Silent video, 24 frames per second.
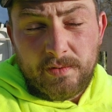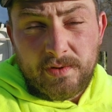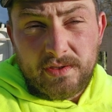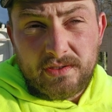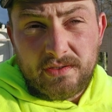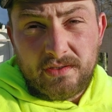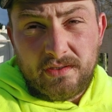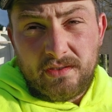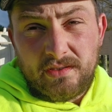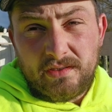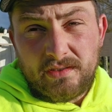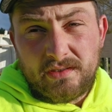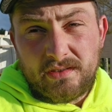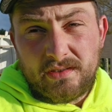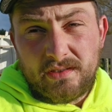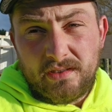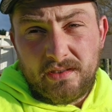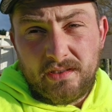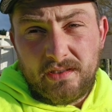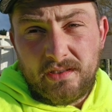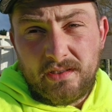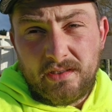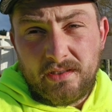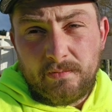so it's
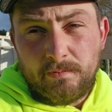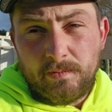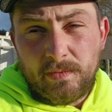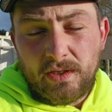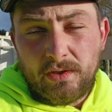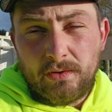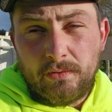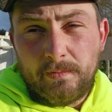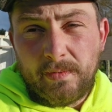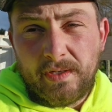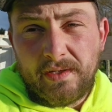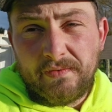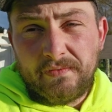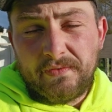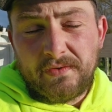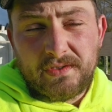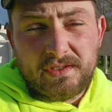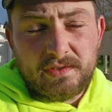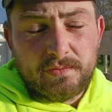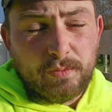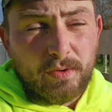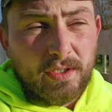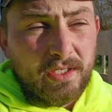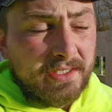middle months of
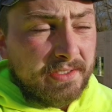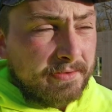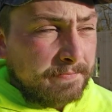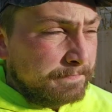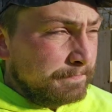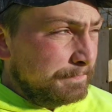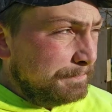spring,